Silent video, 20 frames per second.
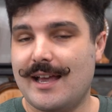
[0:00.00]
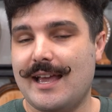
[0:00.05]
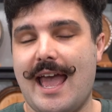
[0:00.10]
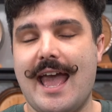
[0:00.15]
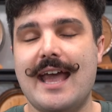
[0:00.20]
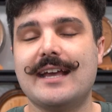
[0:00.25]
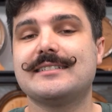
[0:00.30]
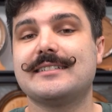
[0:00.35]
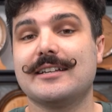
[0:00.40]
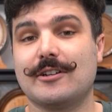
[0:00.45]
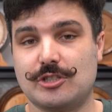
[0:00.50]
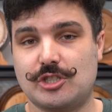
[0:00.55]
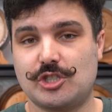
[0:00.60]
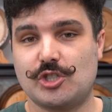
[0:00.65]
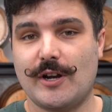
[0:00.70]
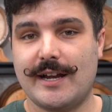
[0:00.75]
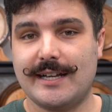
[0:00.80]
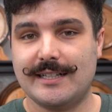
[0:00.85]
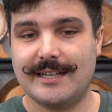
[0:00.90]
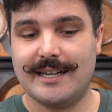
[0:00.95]
eggs in
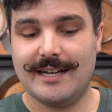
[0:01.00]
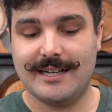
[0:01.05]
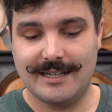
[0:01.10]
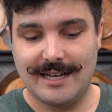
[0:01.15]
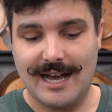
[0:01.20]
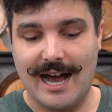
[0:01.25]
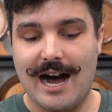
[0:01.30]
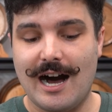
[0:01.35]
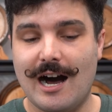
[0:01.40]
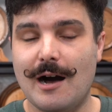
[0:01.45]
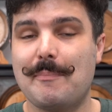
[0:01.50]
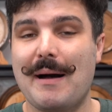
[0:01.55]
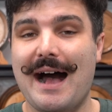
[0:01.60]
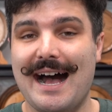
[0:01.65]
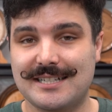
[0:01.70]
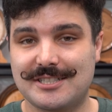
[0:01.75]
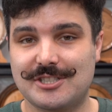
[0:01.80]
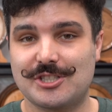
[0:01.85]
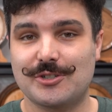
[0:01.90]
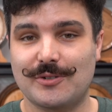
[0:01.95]
Australia are
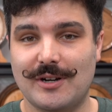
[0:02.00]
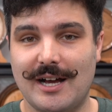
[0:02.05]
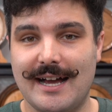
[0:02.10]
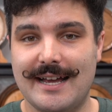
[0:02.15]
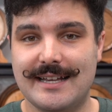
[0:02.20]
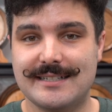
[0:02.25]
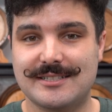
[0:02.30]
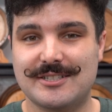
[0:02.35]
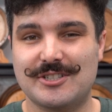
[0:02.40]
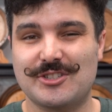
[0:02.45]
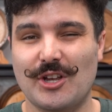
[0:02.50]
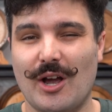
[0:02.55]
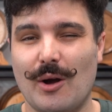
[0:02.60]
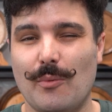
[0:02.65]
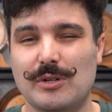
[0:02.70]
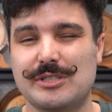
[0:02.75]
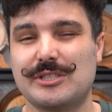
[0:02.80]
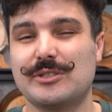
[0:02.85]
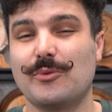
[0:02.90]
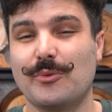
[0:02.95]
pasteurized, so I
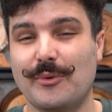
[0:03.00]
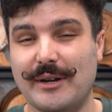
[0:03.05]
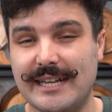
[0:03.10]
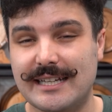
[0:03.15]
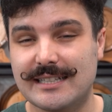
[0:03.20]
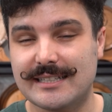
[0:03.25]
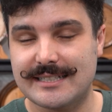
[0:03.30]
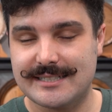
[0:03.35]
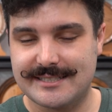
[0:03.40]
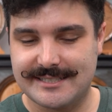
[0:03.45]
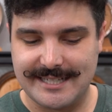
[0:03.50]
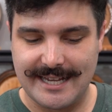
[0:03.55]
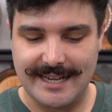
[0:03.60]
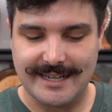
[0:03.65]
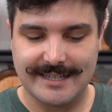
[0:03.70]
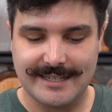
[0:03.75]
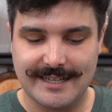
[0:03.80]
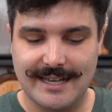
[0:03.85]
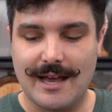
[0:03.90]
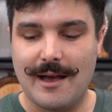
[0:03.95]
wasn't really sick,
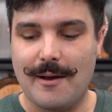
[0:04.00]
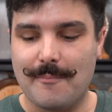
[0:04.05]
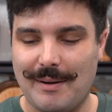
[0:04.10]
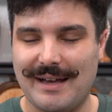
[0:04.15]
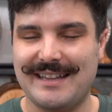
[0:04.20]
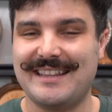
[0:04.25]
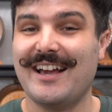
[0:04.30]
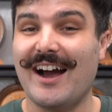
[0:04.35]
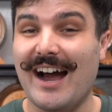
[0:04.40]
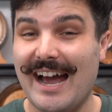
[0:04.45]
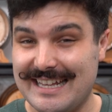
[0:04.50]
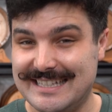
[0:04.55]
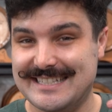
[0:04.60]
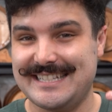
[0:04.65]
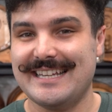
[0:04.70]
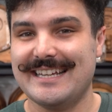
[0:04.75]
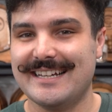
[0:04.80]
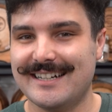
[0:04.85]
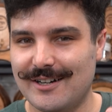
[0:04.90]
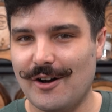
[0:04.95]
but the
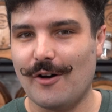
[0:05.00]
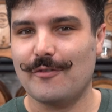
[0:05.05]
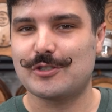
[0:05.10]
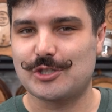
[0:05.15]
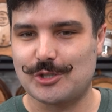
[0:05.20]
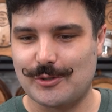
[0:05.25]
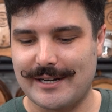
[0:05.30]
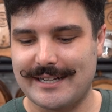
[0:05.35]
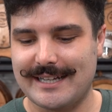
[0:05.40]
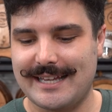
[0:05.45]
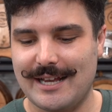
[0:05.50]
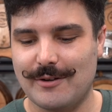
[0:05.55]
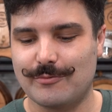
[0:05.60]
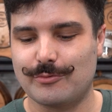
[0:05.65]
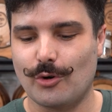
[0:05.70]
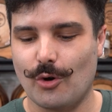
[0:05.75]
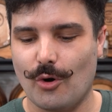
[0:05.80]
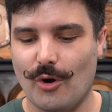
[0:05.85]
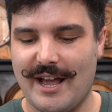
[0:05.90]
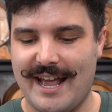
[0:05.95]
idea of drinking
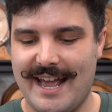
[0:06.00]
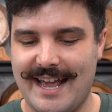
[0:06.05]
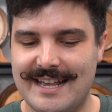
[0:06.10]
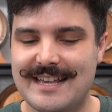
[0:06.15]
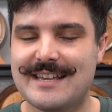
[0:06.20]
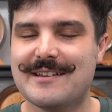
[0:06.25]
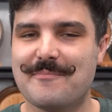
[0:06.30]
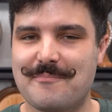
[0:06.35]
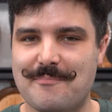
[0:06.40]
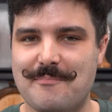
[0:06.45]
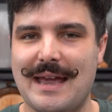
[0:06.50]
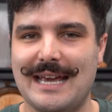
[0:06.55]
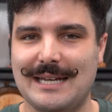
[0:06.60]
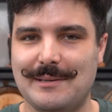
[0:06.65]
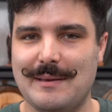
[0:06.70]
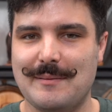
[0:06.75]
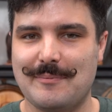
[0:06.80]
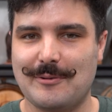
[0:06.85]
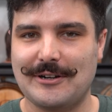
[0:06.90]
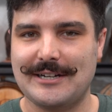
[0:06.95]
raw egg made
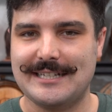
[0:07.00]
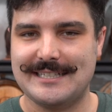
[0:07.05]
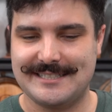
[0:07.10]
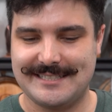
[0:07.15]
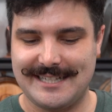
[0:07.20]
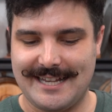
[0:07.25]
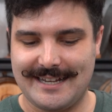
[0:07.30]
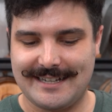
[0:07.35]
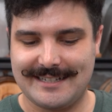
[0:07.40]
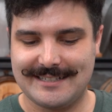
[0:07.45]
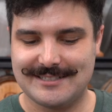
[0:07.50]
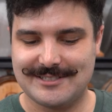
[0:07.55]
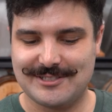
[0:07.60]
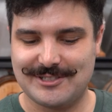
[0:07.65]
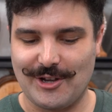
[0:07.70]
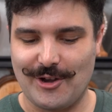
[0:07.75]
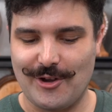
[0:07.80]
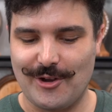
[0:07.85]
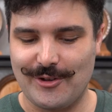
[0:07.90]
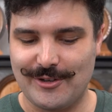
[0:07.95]
me pretty sick.
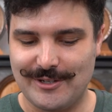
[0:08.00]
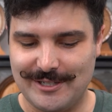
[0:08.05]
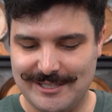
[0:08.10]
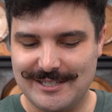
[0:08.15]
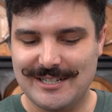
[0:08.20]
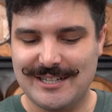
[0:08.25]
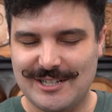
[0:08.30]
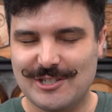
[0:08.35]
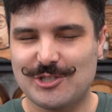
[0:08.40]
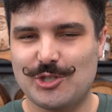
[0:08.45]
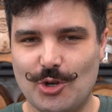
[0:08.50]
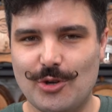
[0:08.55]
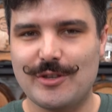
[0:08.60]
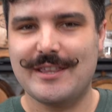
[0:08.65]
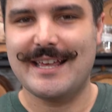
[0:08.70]
So, do